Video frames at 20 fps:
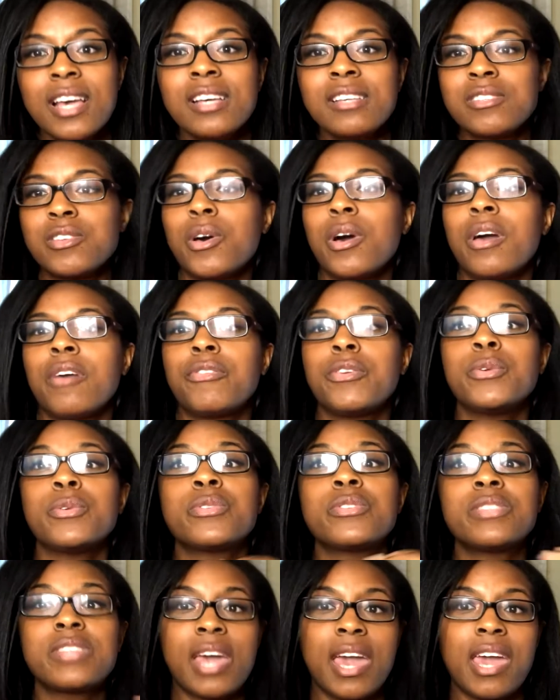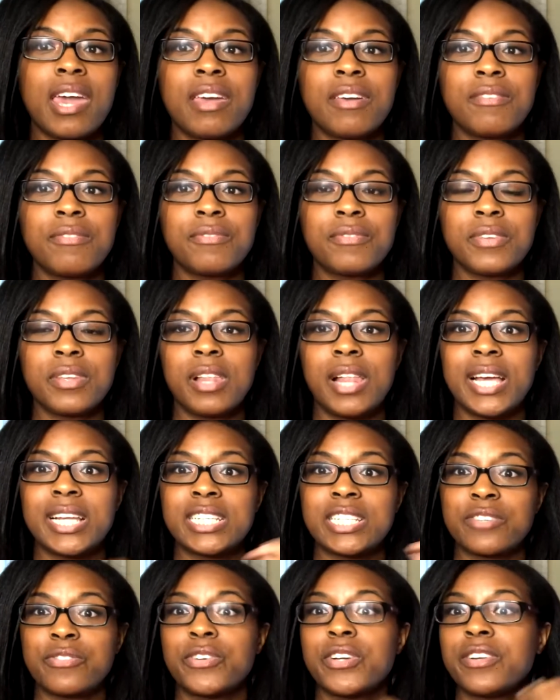So if you save like
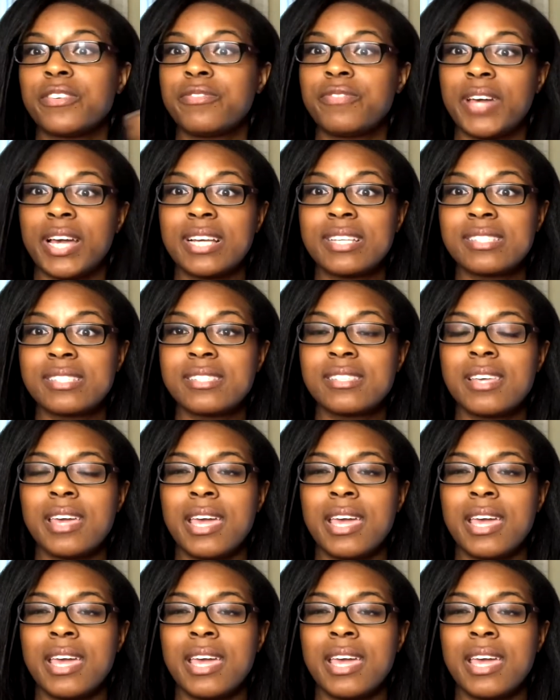different effects